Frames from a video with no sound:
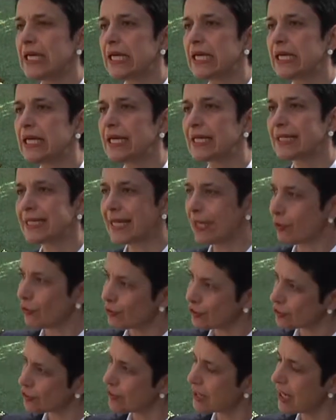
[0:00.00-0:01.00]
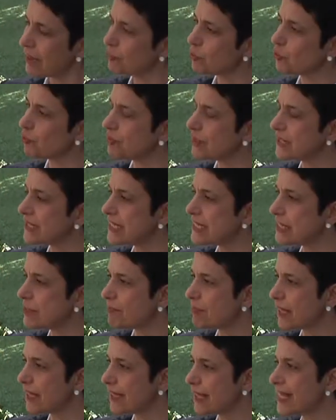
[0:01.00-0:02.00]
uh, they also come to
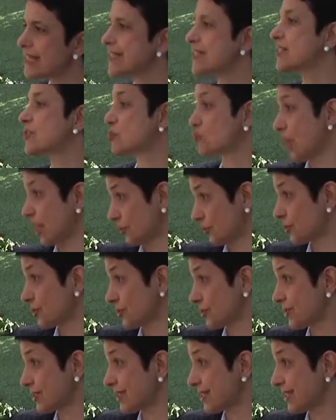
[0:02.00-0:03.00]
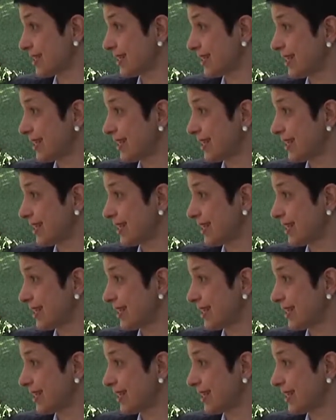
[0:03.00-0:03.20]
participate as instructors.